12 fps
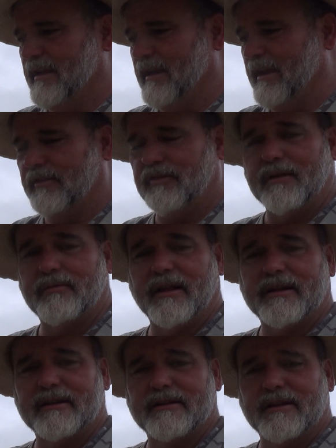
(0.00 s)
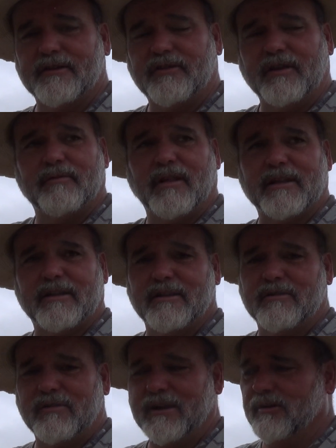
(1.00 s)
It seems like a
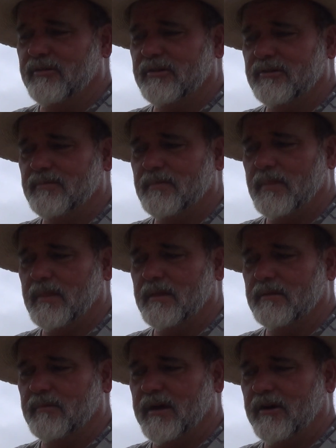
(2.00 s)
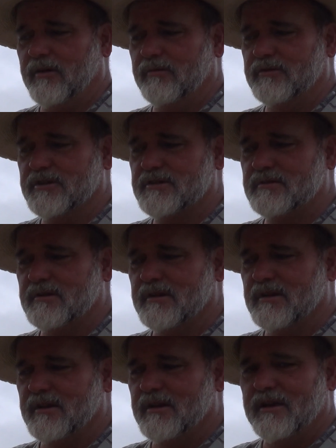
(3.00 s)
good round. Matter of just
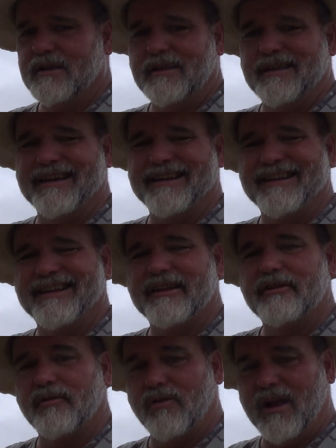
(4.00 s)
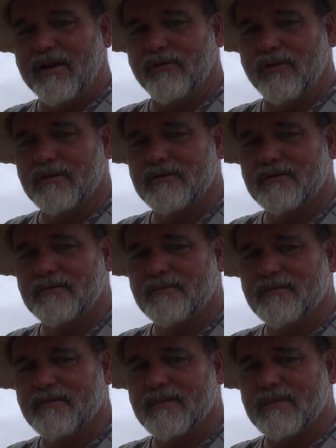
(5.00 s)
getting it in your rifle
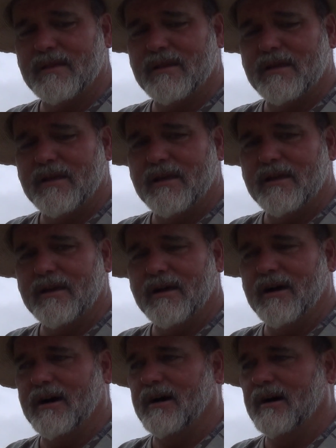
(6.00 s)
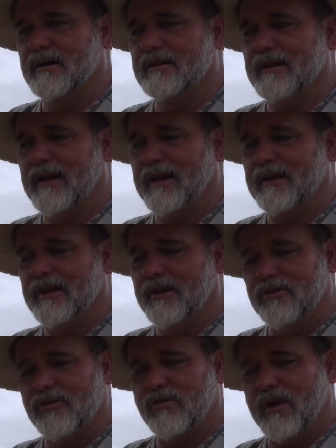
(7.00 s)
and
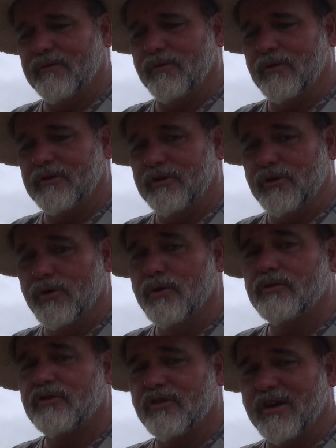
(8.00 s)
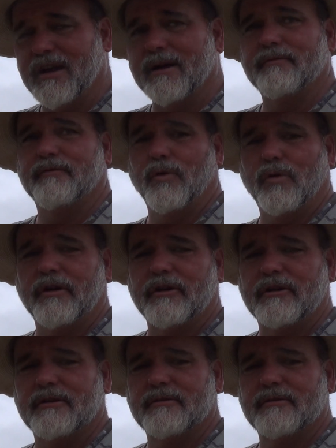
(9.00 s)
getting your rifle and you set up for it.